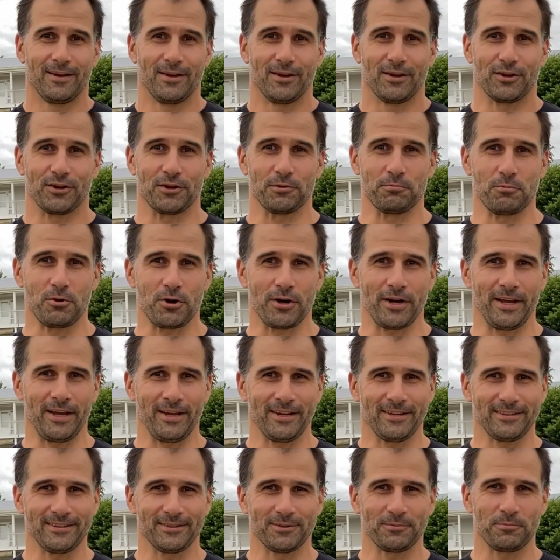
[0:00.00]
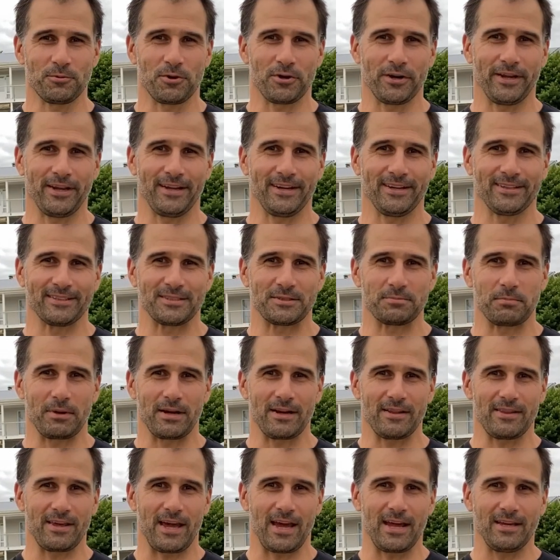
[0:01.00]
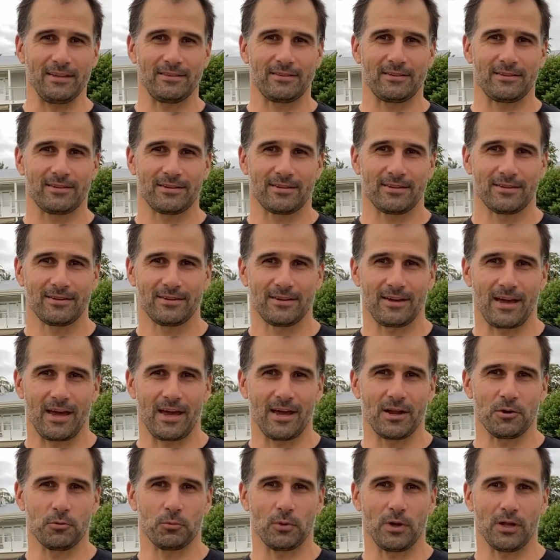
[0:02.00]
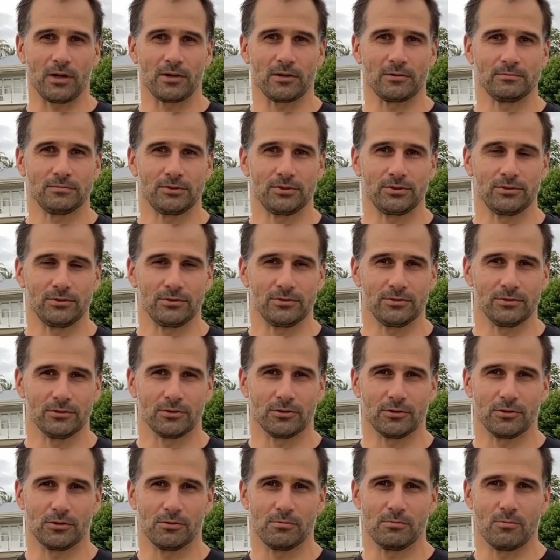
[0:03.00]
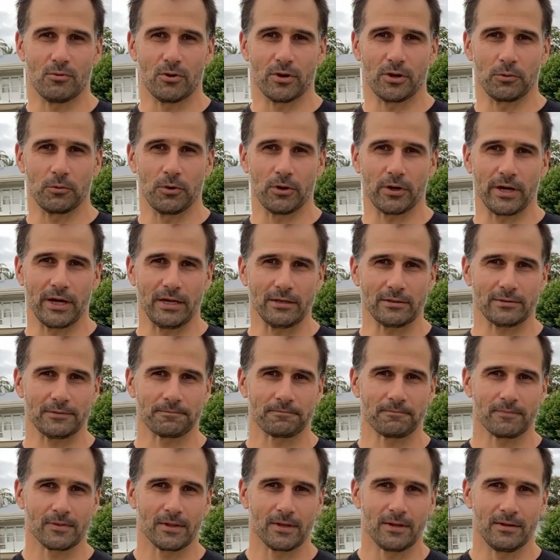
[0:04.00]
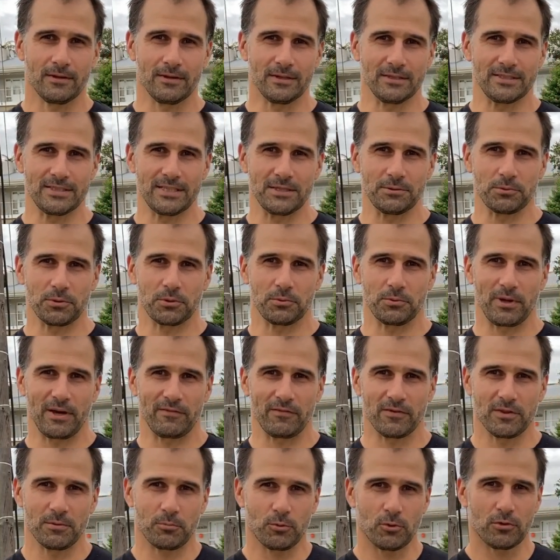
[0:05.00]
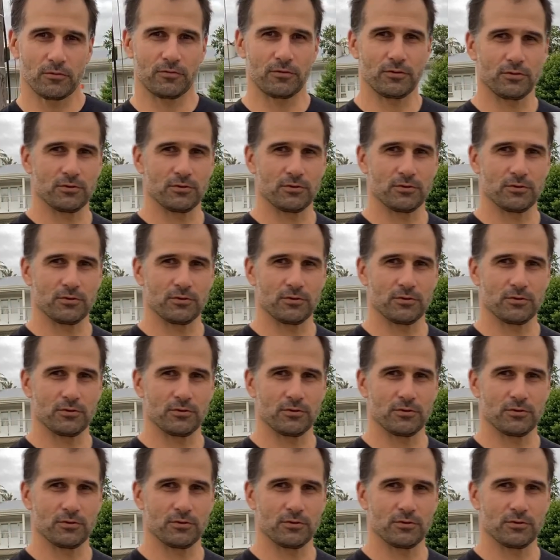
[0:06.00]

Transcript: Good morning, it's Monday the 8th and welcome to your morning workout. Let's see what we have on the board for you